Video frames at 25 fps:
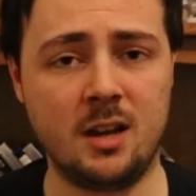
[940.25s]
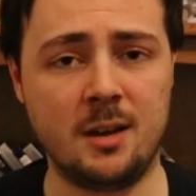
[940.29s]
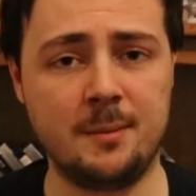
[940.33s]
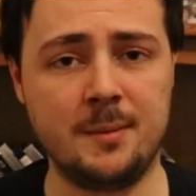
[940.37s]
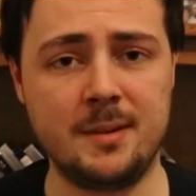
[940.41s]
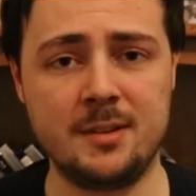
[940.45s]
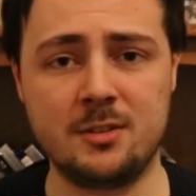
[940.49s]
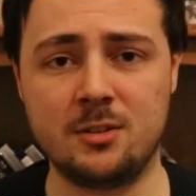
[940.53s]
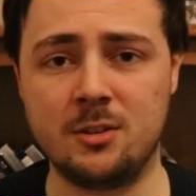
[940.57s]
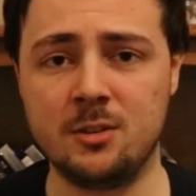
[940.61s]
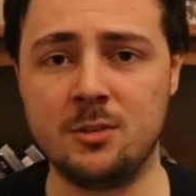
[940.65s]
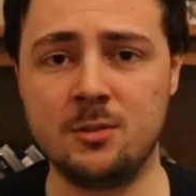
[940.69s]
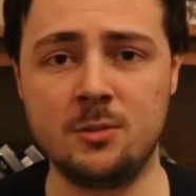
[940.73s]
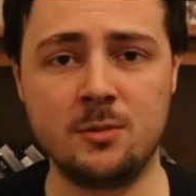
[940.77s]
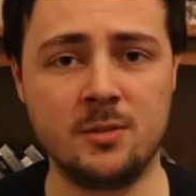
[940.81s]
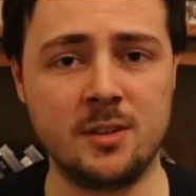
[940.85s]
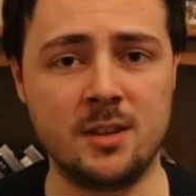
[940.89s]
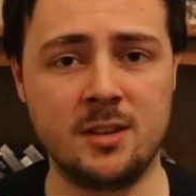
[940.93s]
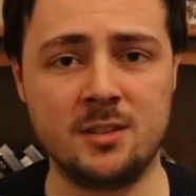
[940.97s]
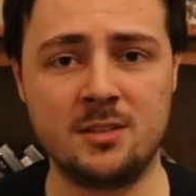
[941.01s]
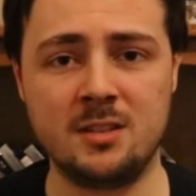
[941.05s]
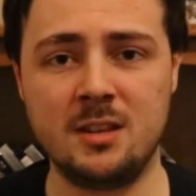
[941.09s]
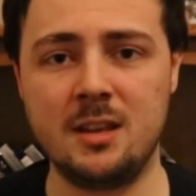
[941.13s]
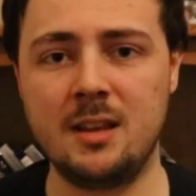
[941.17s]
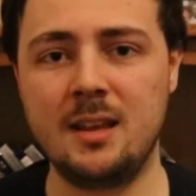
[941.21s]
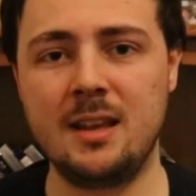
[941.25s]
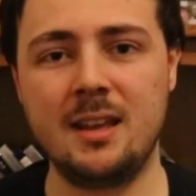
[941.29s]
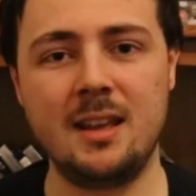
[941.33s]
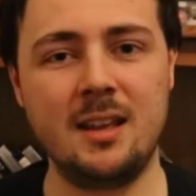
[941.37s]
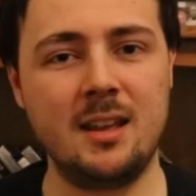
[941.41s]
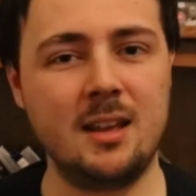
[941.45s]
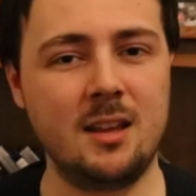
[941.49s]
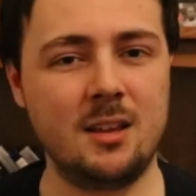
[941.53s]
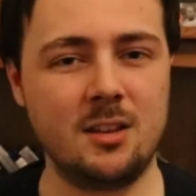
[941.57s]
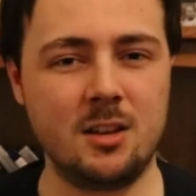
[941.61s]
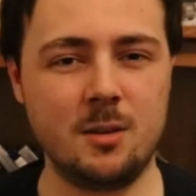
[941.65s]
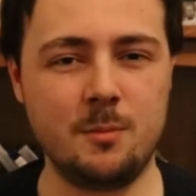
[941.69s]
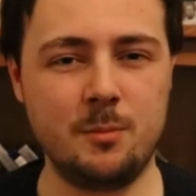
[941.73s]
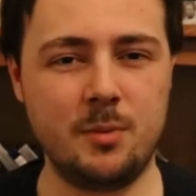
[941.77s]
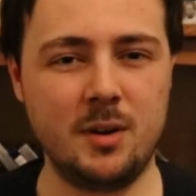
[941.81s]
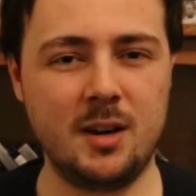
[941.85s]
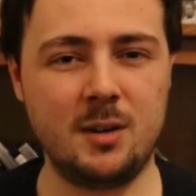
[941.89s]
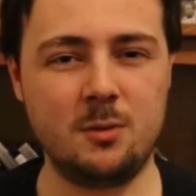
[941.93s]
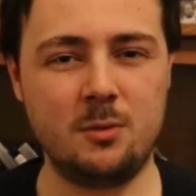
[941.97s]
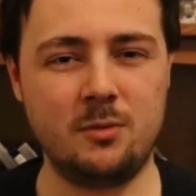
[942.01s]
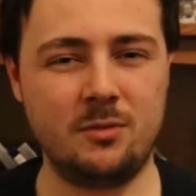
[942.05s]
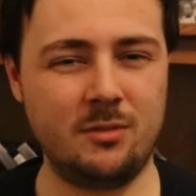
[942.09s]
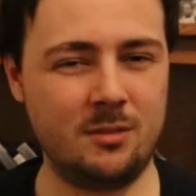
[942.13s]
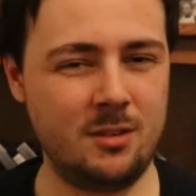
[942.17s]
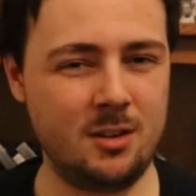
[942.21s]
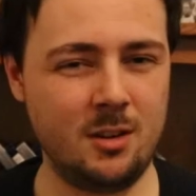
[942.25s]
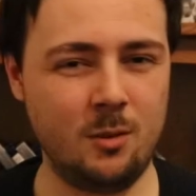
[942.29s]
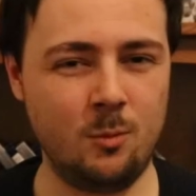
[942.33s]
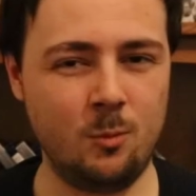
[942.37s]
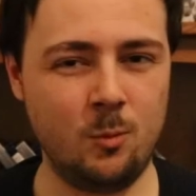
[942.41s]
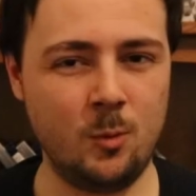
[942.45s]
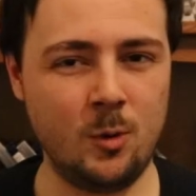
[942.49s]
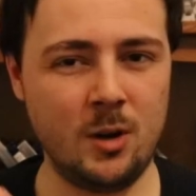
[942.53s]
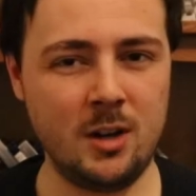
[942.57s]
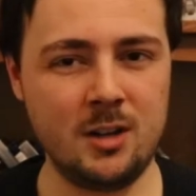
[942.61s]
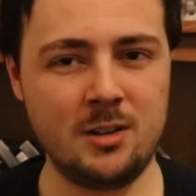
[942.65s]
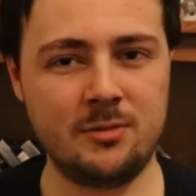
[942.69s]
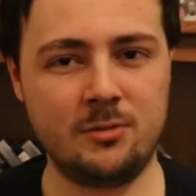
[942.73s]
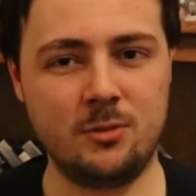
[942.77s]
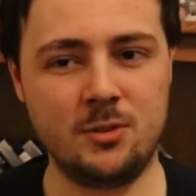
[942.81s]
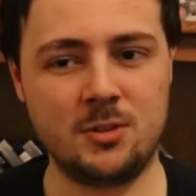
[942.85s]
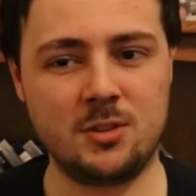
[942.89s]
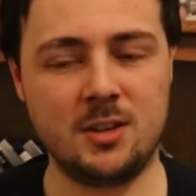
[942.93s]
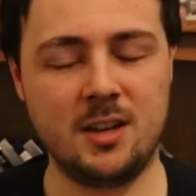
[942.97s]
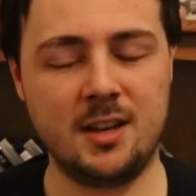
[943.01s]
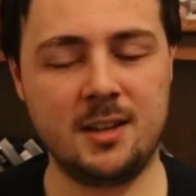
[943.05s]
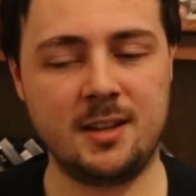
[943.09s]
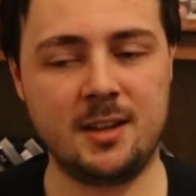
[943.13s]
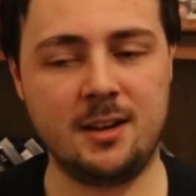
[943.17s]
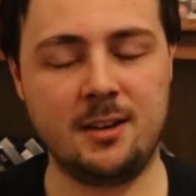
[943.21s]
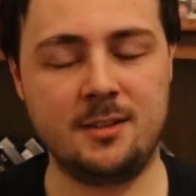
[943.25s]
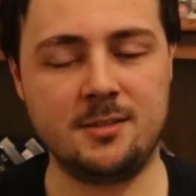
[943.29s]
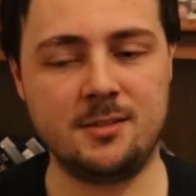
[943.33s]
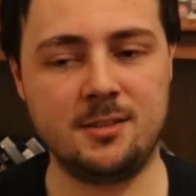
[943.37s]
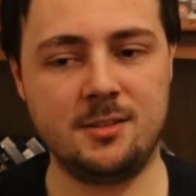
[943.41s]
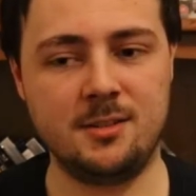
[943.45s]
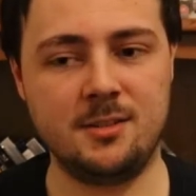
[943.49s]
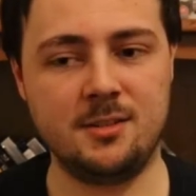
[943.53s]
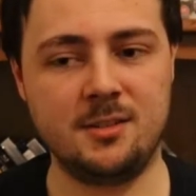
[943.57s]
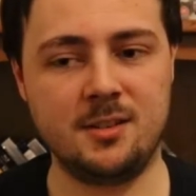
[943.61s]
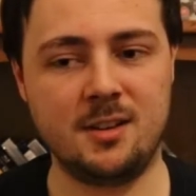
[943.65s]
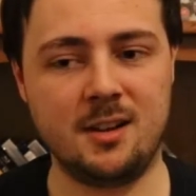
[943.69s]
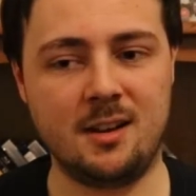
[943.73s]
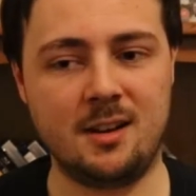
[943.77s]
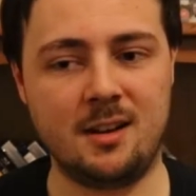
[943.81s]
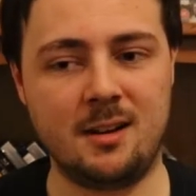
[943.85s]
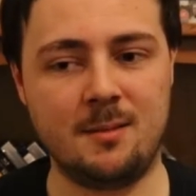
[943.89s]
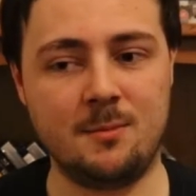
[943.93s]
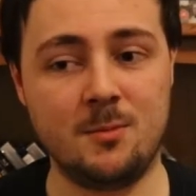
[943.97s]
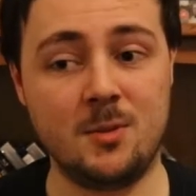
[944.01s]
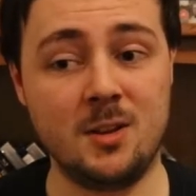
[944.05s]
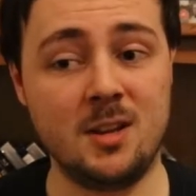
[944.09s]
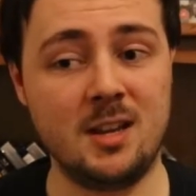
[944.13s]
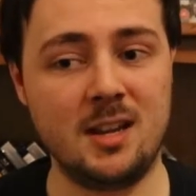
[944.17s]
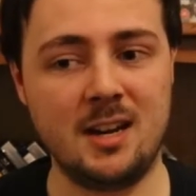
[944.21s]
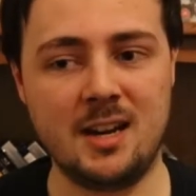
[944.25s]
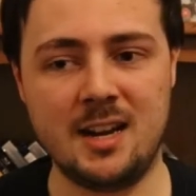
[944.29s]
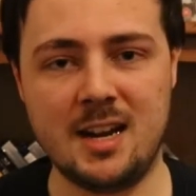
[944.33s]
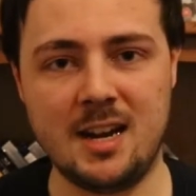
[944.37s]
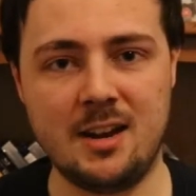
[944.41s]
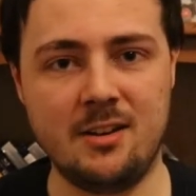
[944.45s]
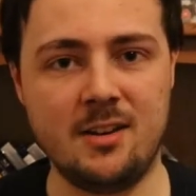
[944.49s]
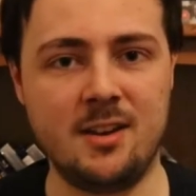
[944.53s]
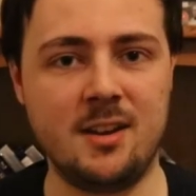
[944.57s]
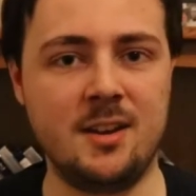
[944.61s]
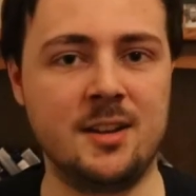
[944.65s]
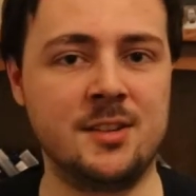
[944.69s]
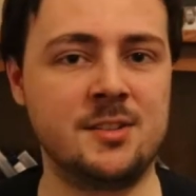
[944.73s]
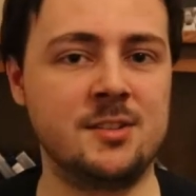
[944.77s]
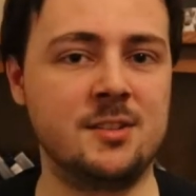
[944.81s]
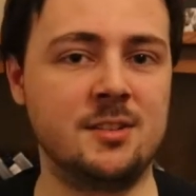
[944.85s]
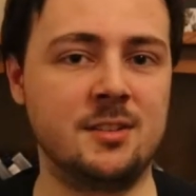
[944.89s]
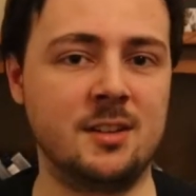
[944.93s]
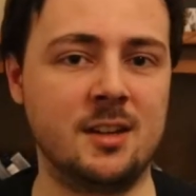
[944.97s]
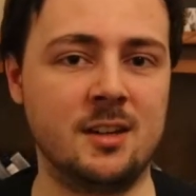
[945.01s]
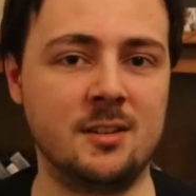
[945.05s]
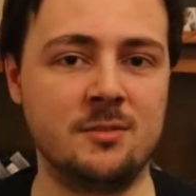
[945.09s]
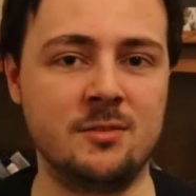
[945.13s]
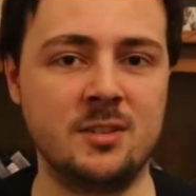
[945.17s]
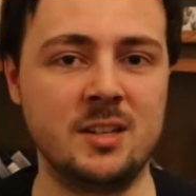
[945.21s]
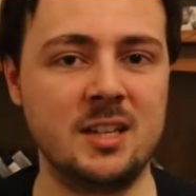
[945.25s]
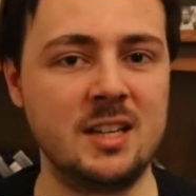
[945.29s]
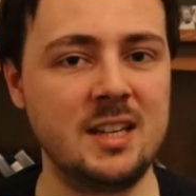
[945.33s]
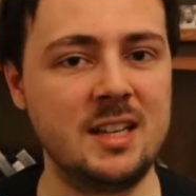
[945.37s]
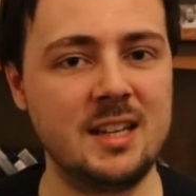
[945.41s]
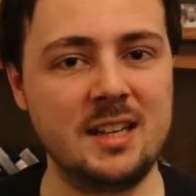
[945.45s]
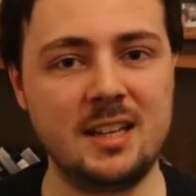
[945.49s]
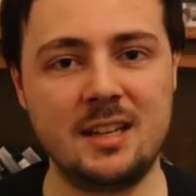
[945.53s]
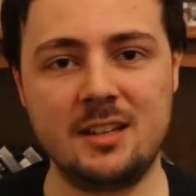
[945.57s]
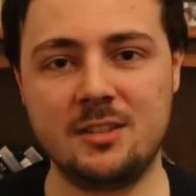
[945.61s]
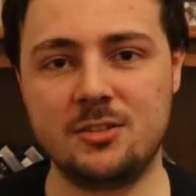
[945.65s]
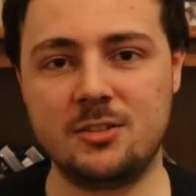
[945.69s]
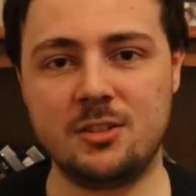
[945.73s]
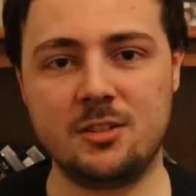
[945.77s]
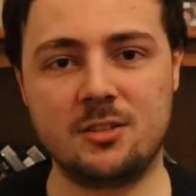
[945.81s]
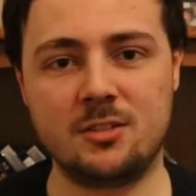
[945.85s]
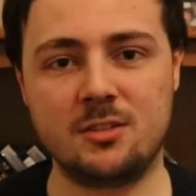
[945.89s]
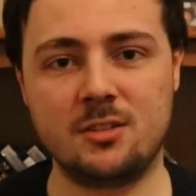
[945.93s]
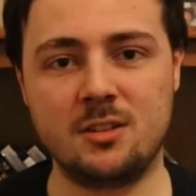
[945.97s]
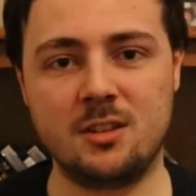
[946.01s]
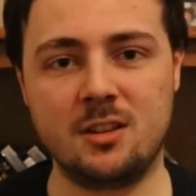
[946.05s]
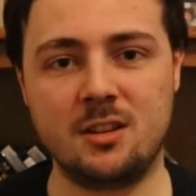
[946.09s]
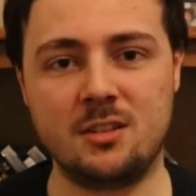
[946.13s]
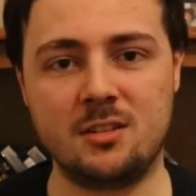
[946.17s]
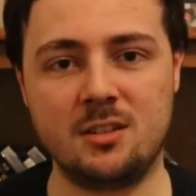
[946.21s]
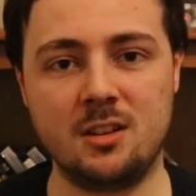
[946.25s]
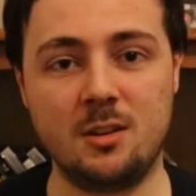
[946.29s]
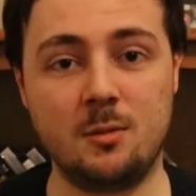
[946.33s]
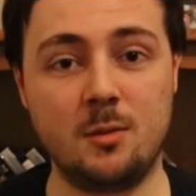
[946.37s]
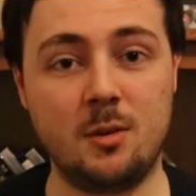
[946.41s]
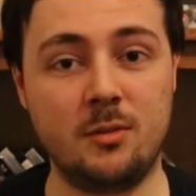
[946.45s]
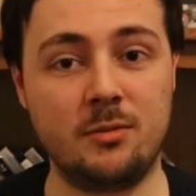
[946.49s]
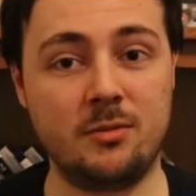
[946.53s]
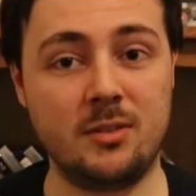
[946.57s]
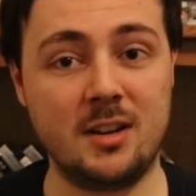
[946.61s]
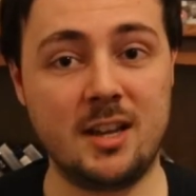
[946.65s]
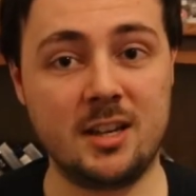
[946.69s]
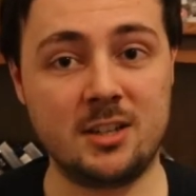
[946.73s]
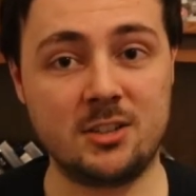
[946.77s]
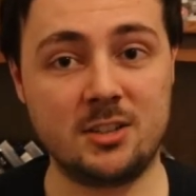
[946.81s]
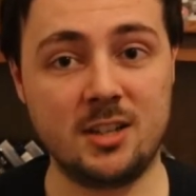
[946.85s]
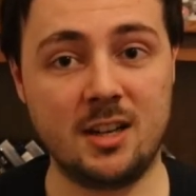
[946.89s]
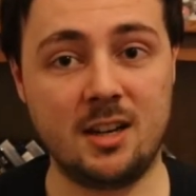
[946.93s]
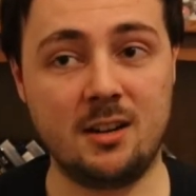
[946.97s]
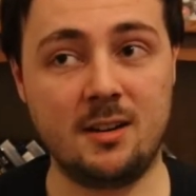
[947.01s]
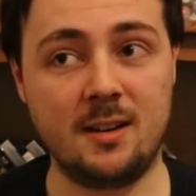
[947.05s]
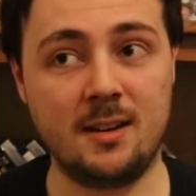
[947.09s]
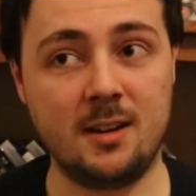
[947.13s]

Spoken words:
It's got all this combined with, you know, wonderful side characters, the hilarious and kind of just so well fleshed out.